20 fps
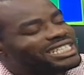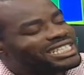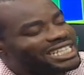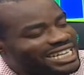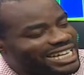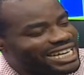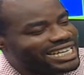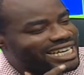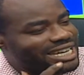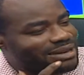
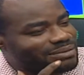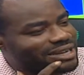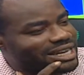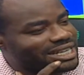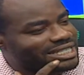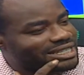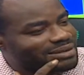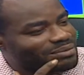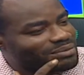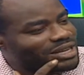the game
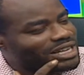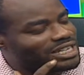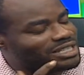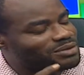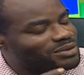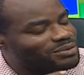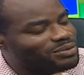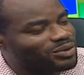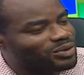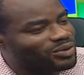that makes
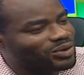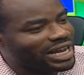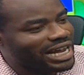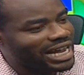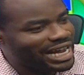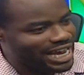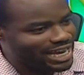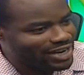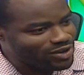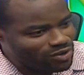people...
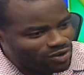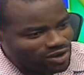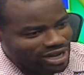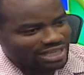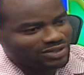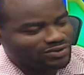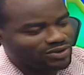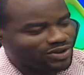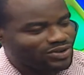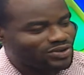I know
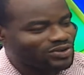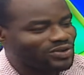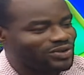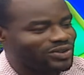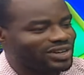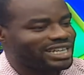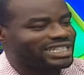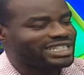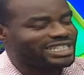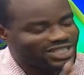as for you,
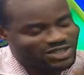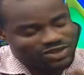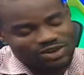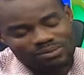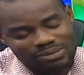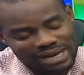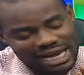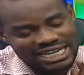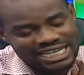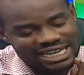it is in your
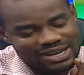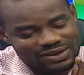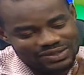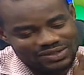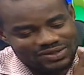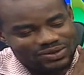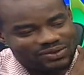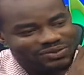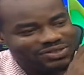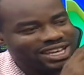blood now,
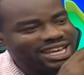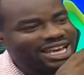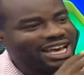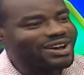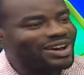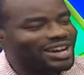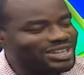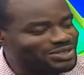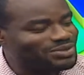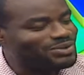so I'll
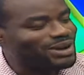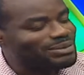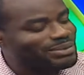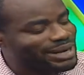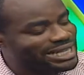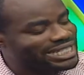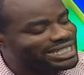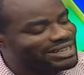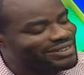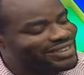ask you why,
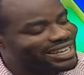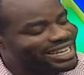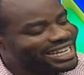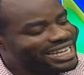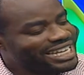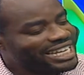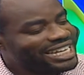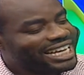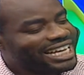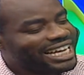but...
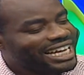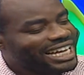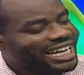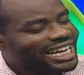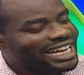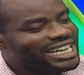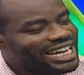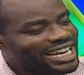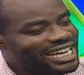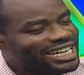
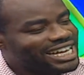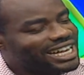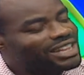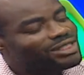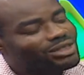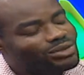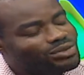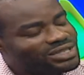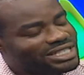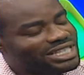The
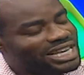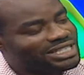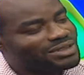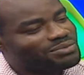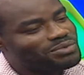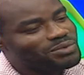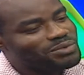enthusiasm, people